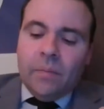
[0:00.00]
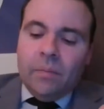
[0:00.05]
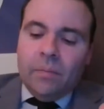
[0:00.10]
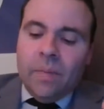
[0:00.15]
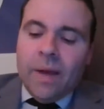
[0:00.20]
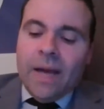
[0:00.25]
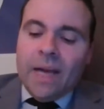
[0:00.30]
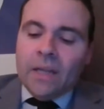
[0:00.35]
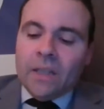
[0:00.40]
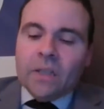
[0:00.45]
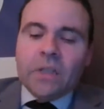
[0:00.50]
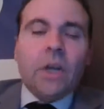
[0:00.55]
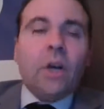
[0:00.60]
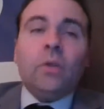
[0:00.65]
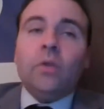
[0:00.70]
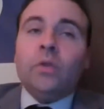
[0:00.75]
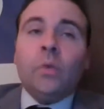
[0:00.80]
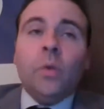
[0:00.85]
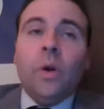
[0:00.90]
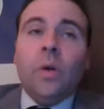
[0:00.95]
Mac
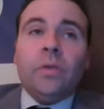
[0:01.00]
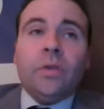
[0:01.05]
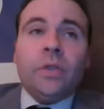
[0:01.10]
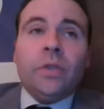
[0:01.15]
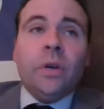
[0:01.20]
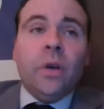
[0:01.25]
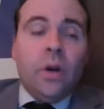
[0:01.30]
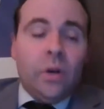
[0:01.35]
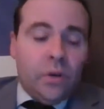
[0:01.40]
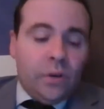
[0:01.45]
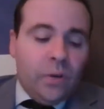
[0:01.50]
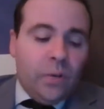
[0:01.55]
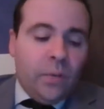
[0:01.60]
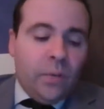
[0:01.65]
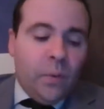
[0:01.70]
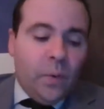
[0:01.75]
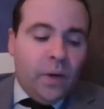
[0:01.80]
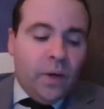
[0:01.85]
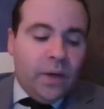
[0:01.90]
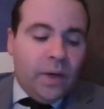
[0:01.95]
Jones will still go to the
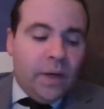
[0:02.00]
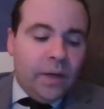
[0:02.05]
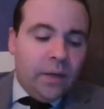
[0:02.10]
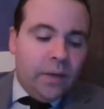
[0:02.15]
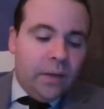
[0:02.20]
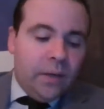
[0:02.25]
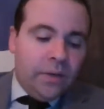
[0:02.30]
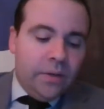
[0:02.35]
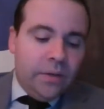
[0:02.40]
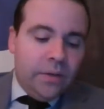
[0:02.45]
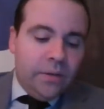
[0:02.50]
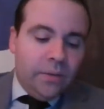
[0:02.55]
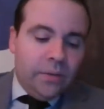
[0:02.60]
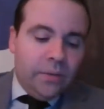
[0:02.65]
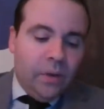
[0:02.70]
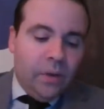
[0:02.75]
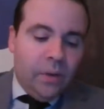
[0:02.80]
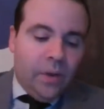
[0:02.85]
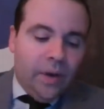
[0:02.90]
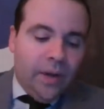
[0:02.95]
49ers.
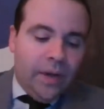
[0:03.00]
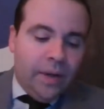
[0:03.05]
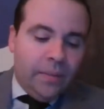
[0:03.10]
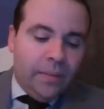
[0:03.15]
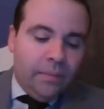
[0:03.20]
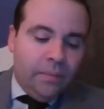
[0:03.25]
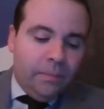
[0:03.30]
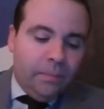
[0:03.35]
Okay.